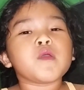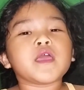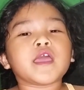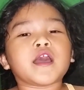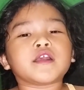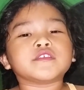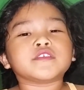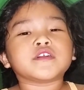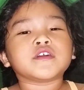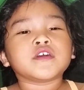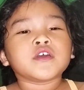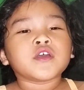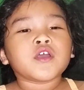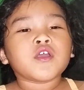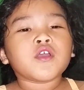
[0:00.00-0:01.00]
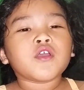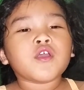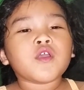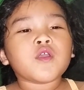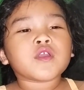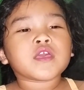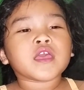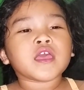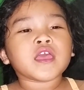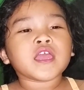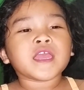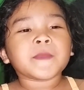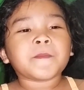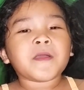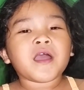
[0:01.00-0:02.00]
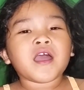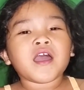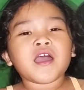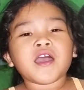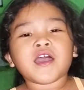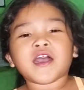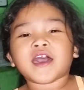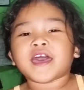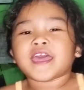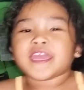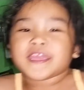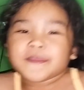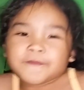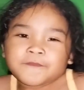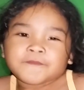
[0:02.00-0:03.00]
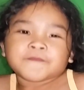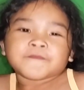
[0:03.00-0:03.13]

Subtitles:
away, Anna. Okay, bye.